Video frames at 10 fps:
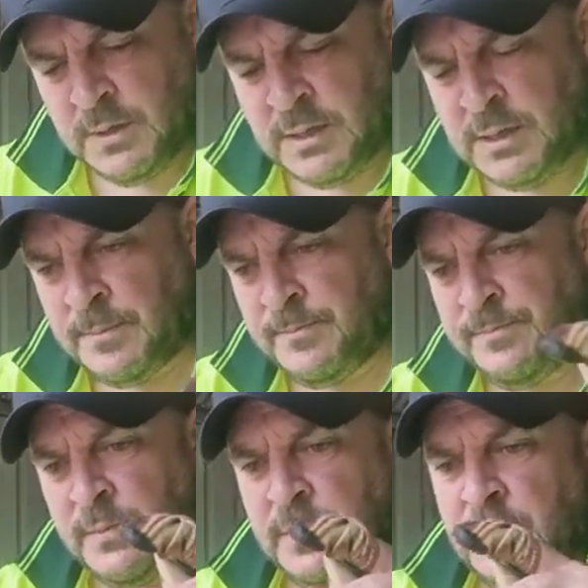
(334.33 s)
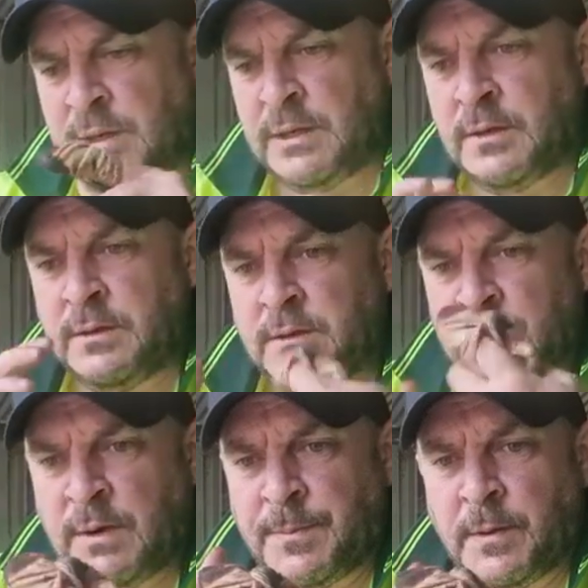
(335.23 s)
and you
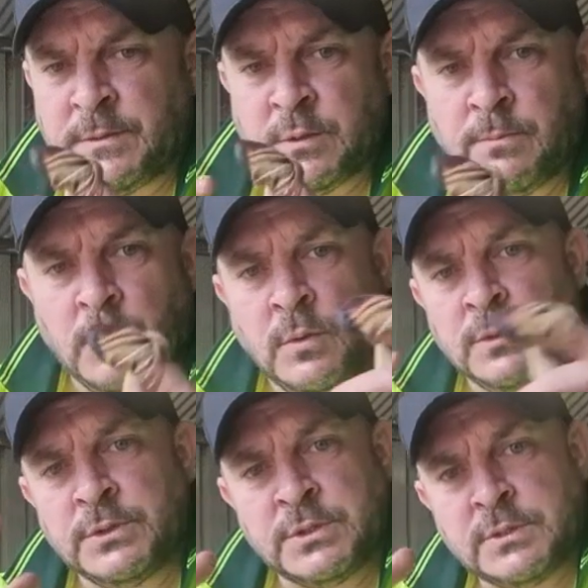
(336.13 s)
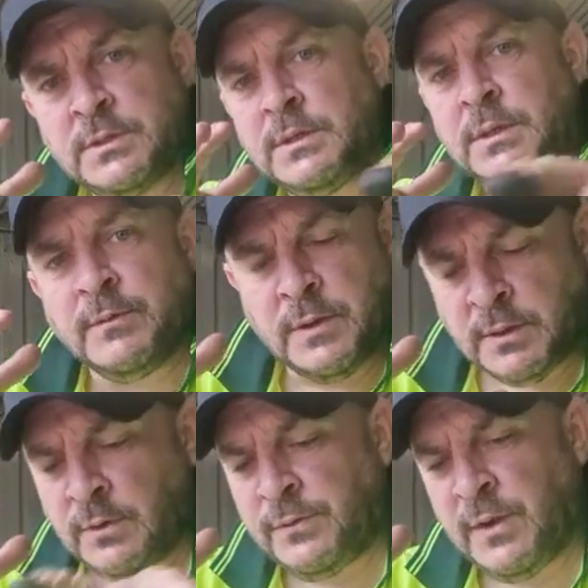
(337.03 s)
wrap it up into a ball and just give it a
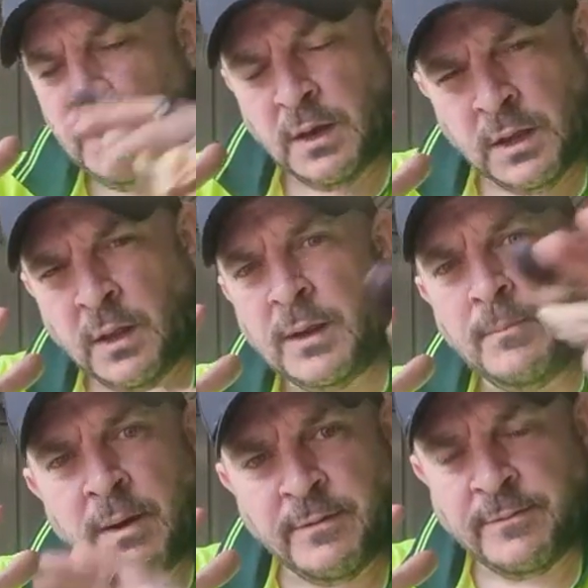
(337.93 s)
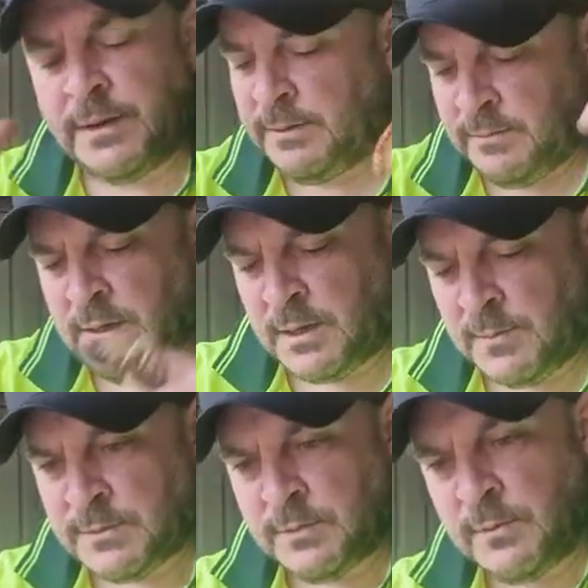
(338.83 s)
good light buff, and it
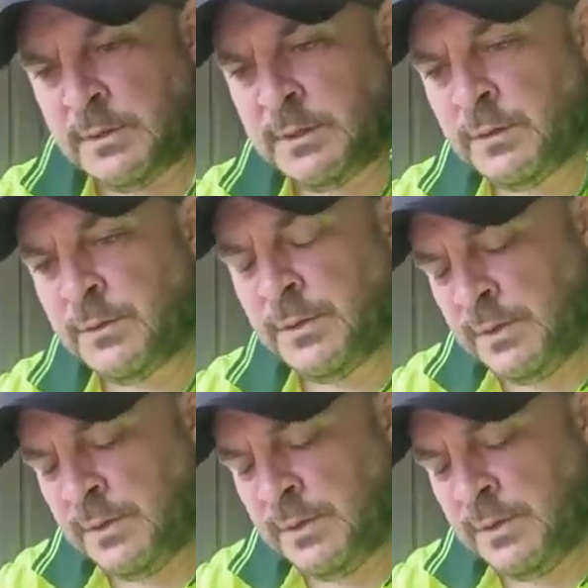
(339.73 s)
comes up really good.